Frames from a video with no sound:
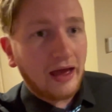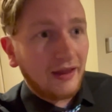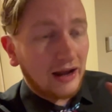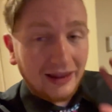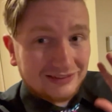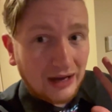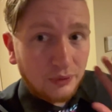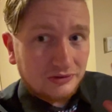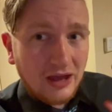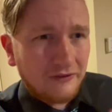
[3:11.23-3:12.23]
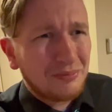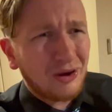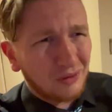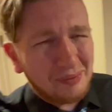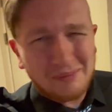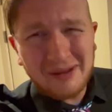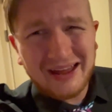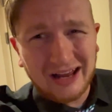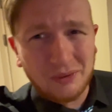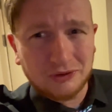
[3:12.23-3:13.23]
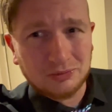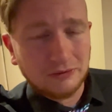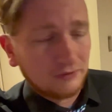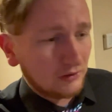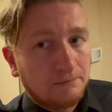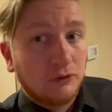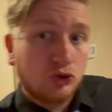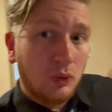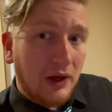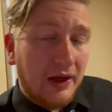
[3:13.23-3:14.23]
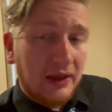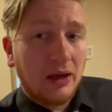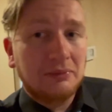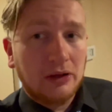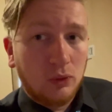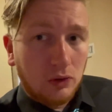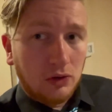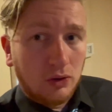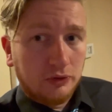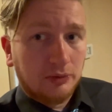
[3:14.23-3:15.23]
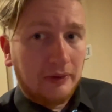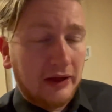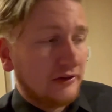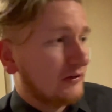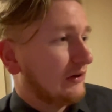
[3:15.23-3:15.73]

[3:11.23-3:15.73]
I, I was there for about, about, about an hour, to be fair. So I am now going to go to bed.